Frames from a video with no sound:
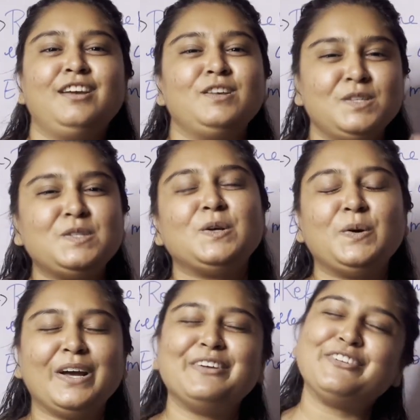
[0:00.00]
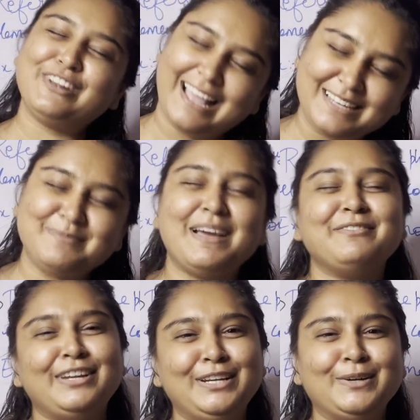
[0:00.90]
So if you liked my
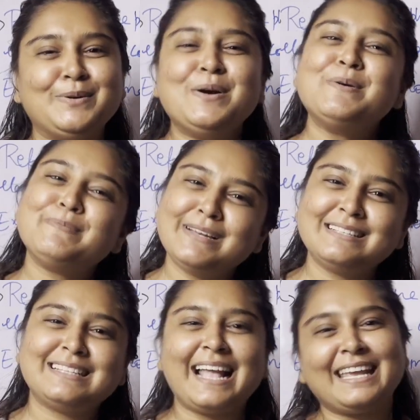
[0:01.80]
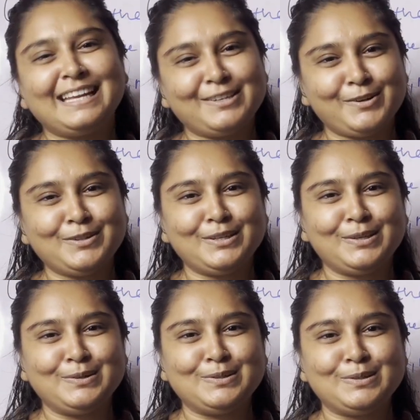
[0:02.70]
video, please like it on the
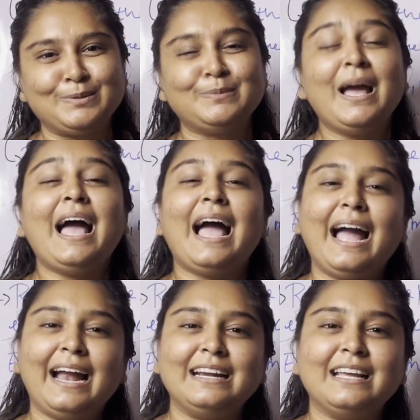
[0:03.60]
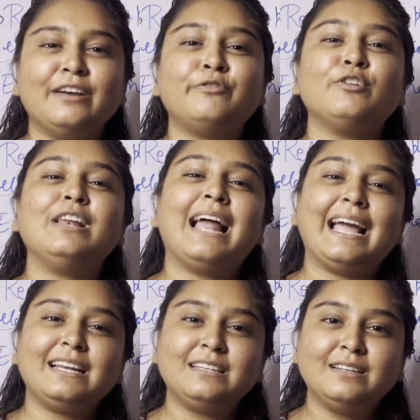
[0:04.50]
YouTube, and if you
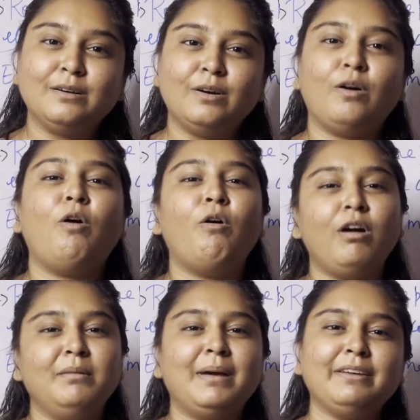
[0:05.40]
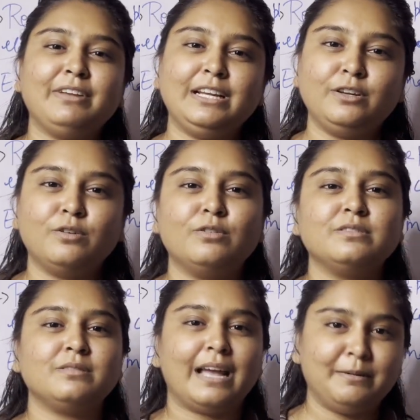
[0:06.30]
liked all my
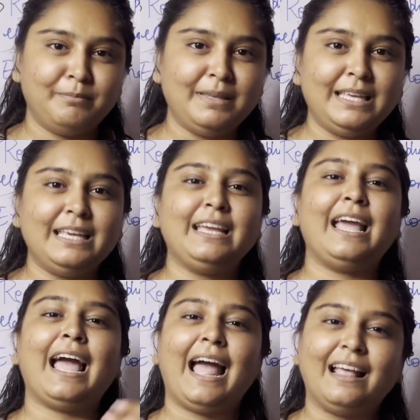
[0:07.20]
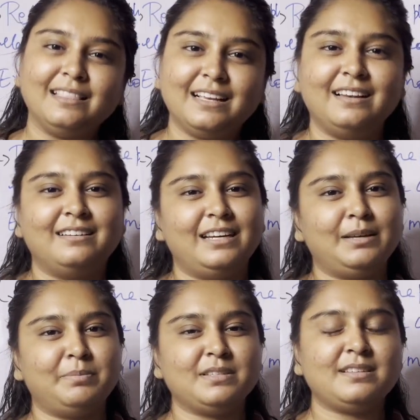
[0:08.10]
videos and me and the
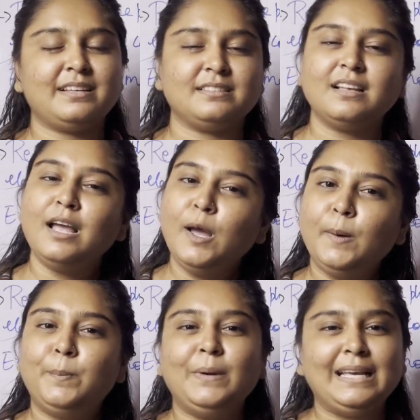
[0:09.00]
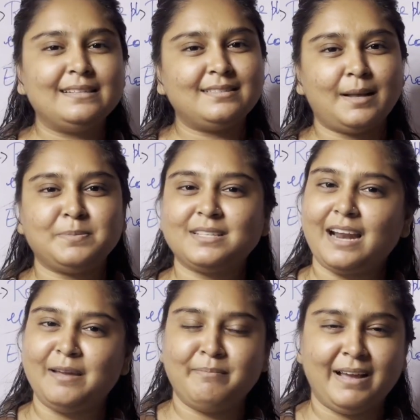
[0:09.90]
learning process, please
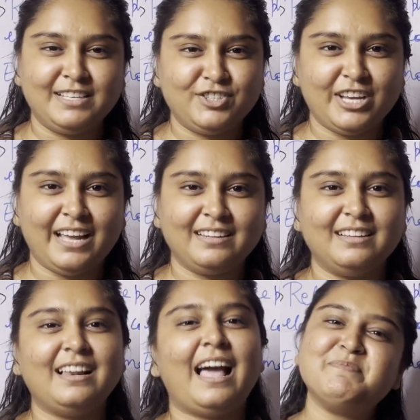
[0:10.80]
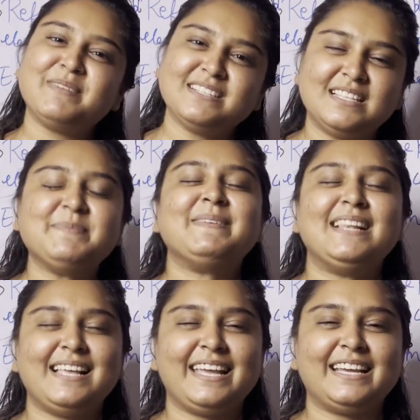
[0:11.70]
subscribe my channel and press the
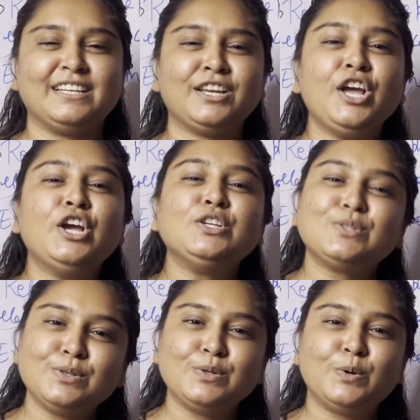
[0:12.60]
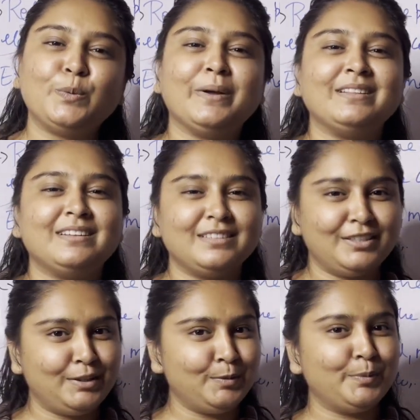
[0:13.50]
bell icon to know whether the
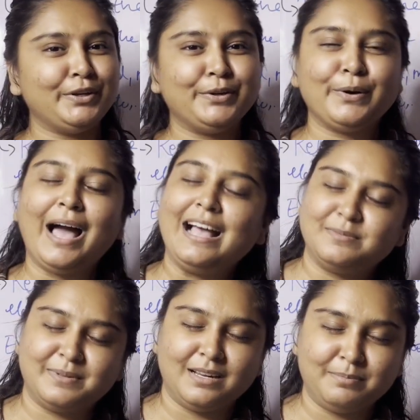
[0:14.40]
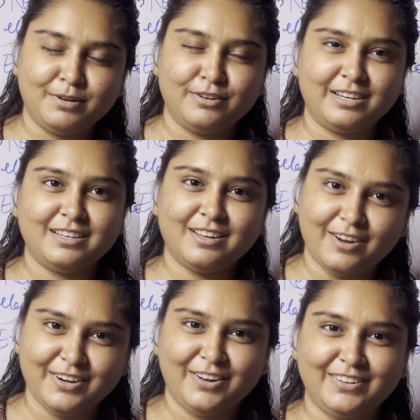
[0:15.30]
new video has been uploaded
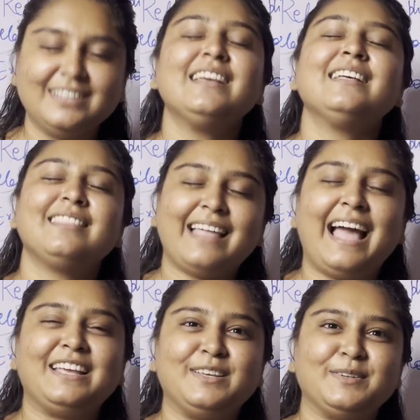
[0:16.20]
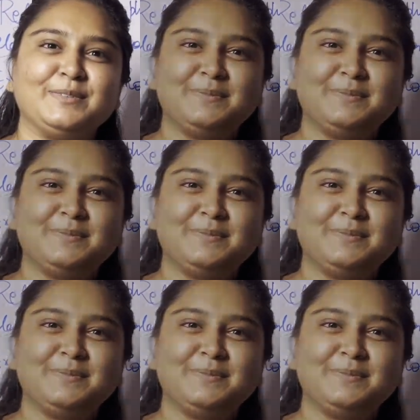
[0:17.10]
or not. Thank you.